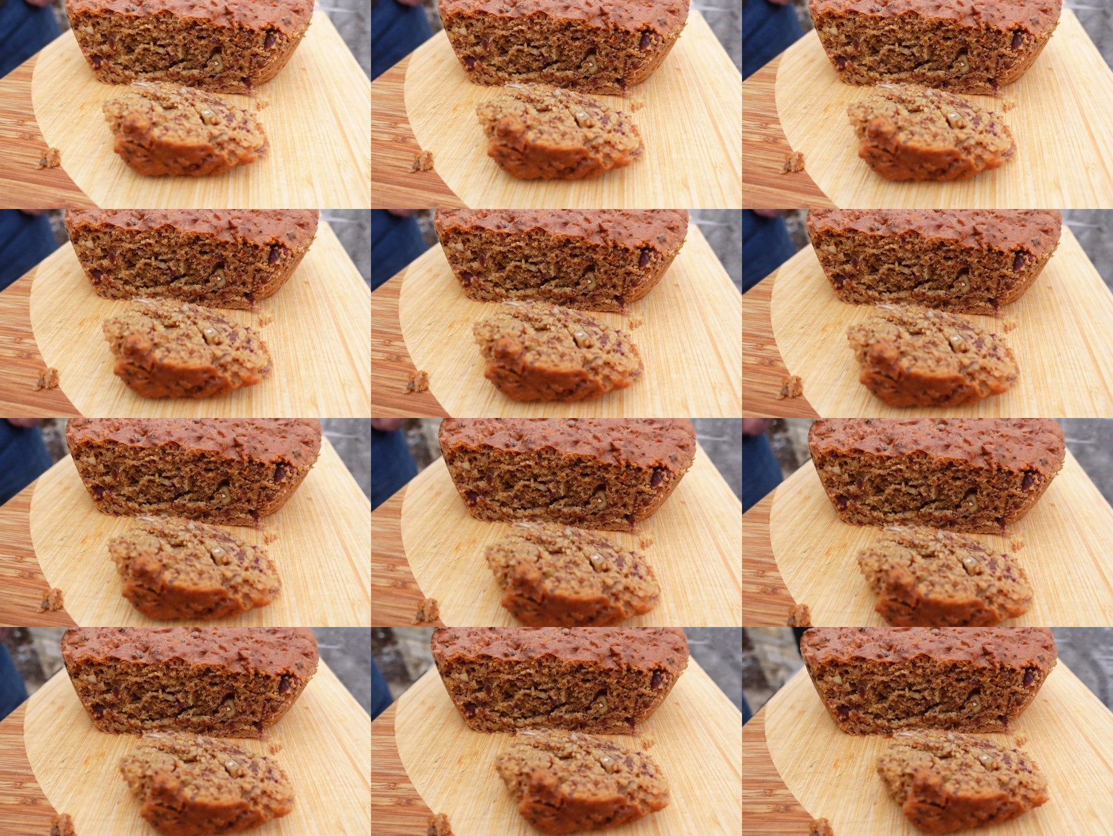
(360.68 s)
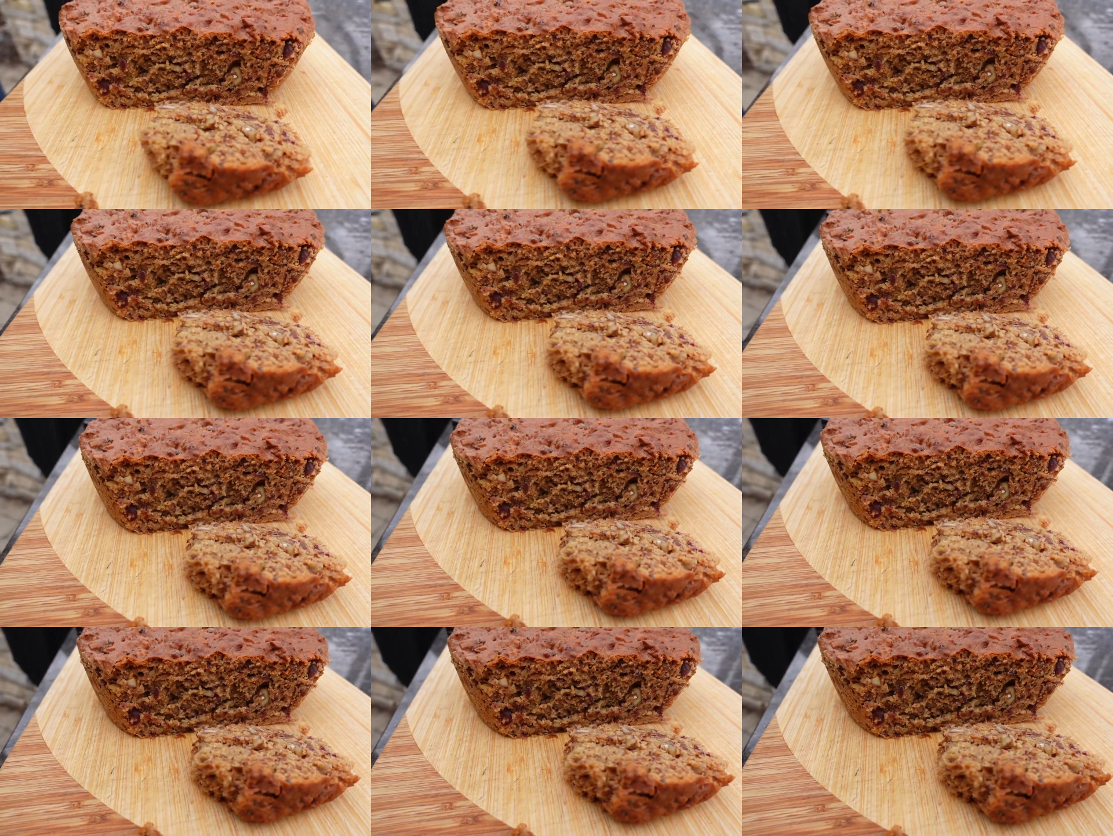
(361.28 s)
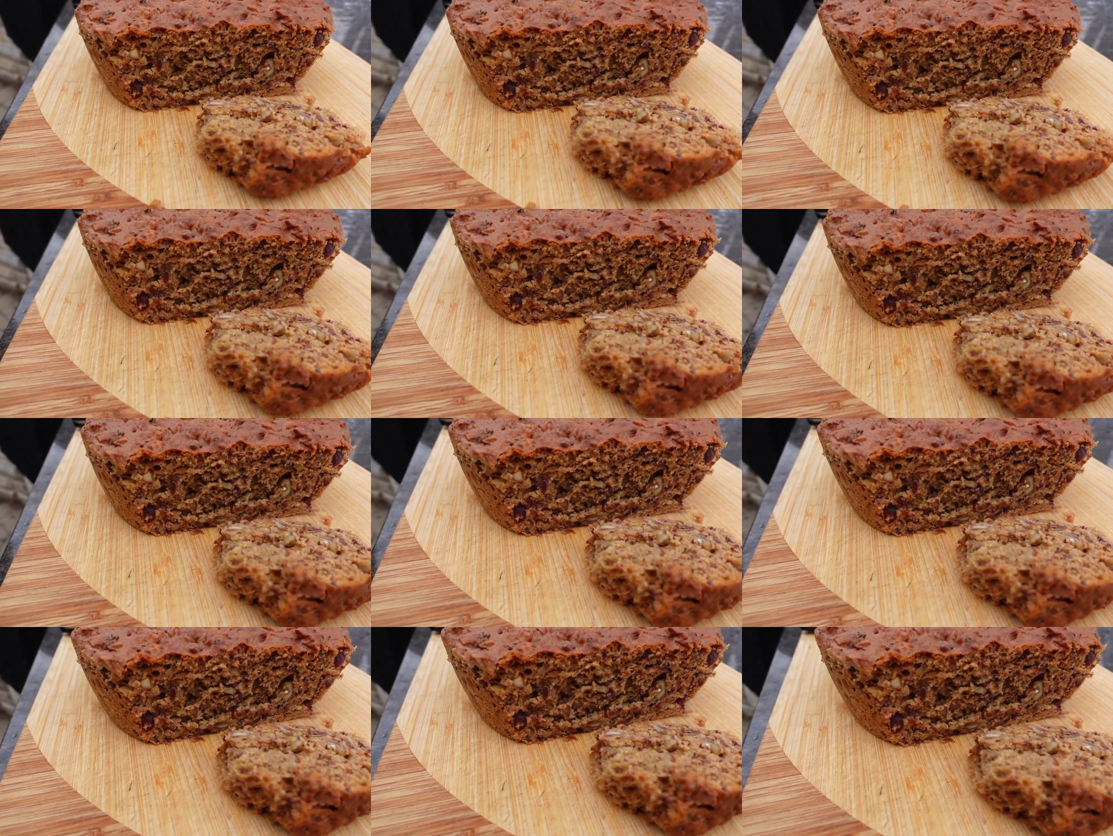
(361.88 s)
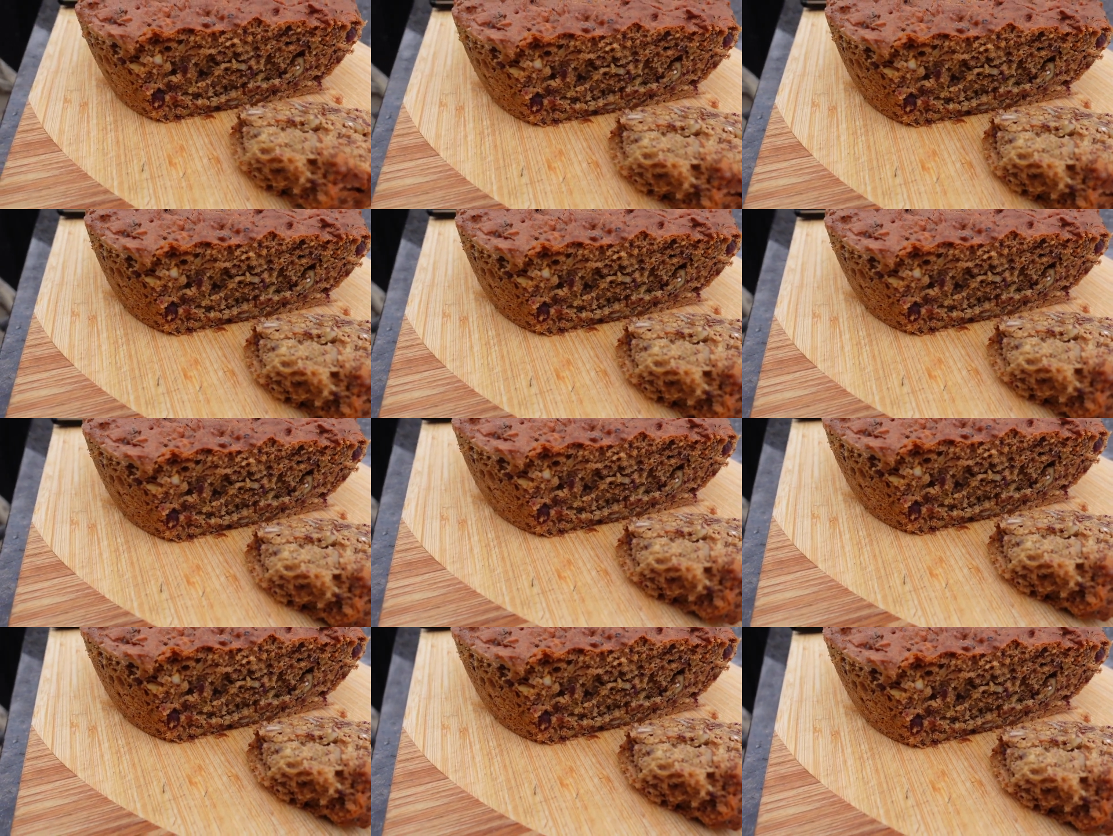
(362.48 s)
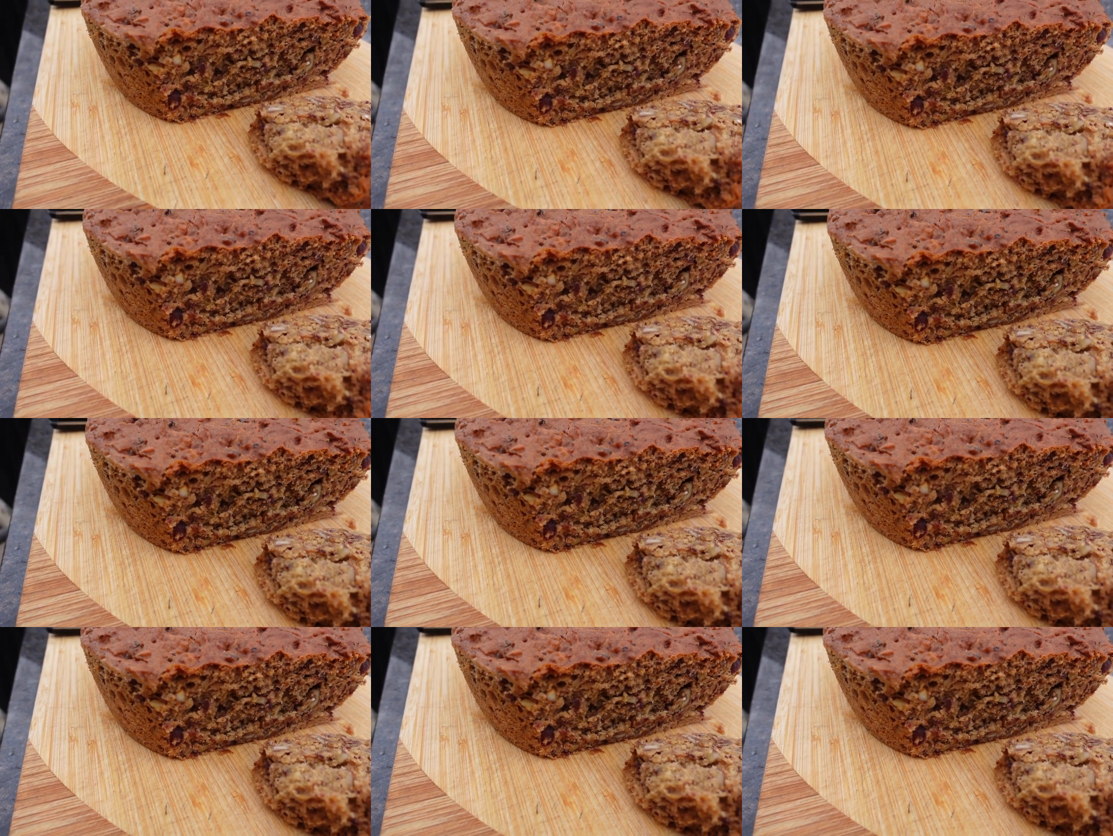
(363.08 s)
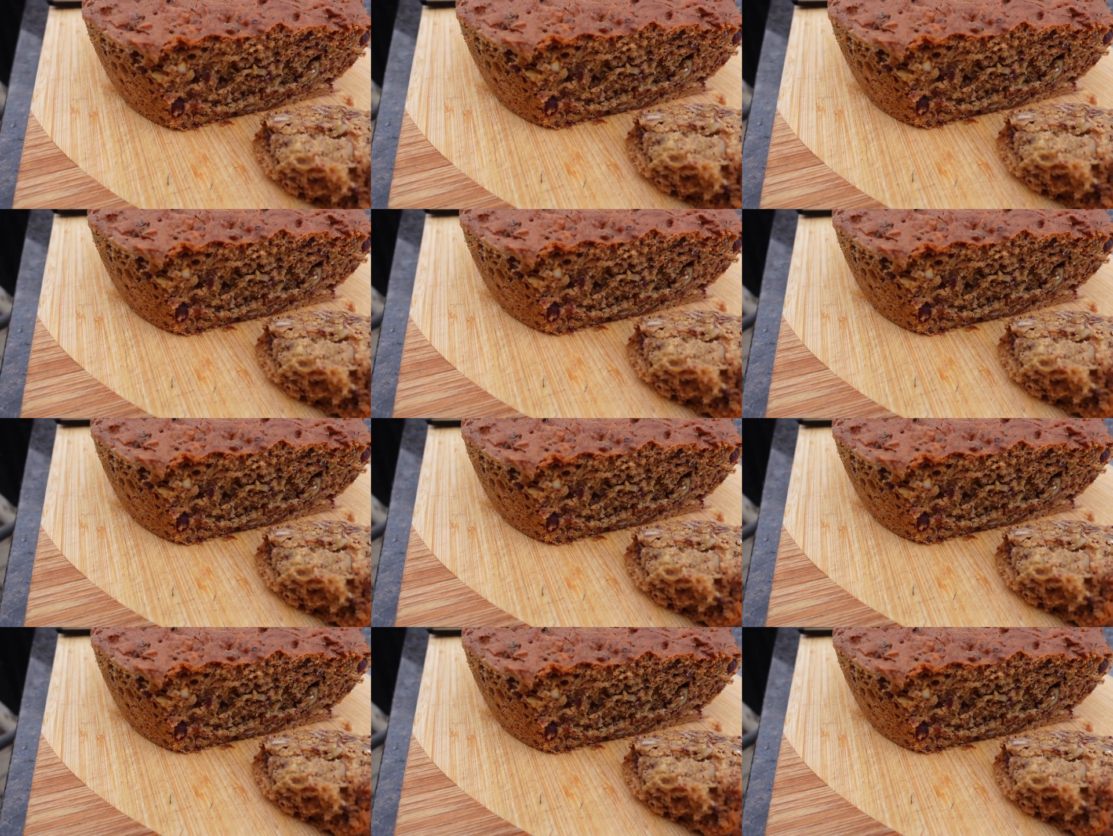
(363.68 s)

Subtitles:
No face is visible, so there are no lips to read.